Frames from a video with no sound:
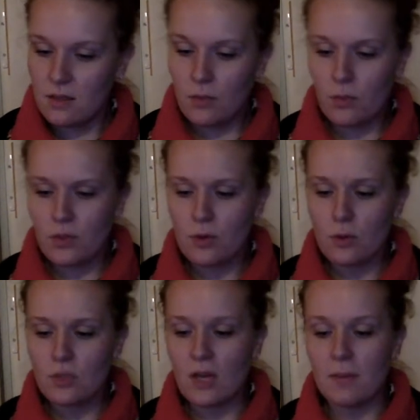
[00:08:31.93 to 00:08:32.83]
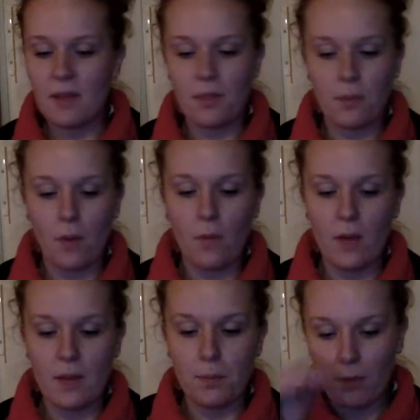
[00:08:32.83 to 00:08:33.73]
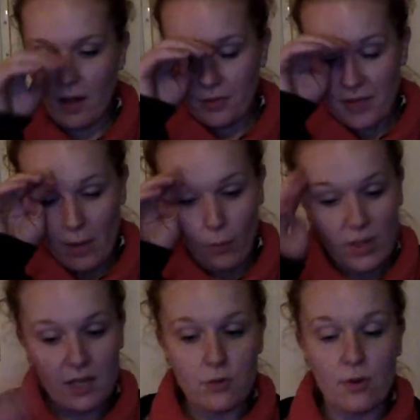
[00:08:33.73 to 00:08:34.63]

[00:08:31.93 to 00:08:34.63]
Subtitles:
Will you go down my throat and pull out that wicked